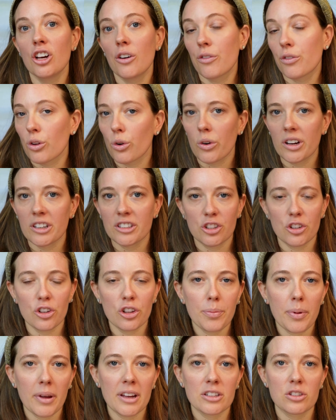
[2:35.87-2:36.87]
fluoride
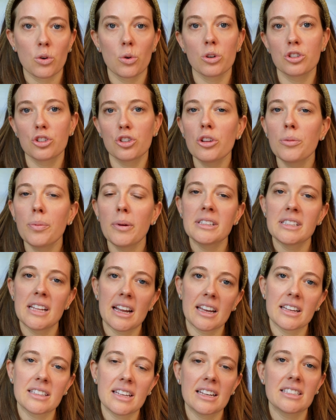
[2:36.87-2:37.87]
toothpaste, or toothpaste that
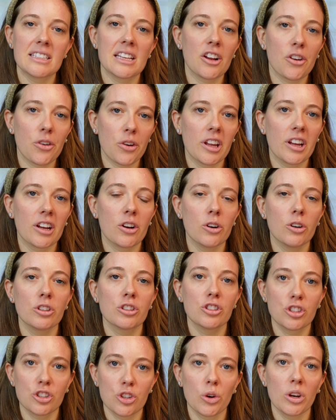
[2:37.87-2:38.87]
contains an ingredient called
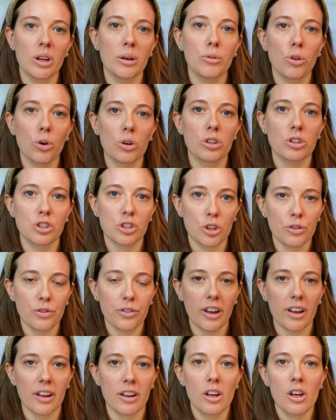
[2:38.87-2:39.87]
sodium lauryl
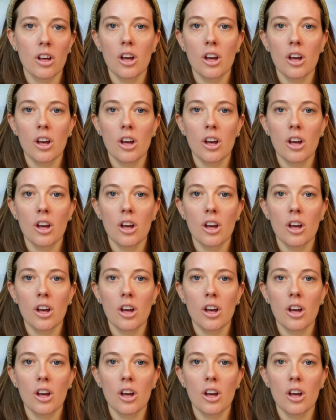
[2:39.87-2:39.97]
sulfate.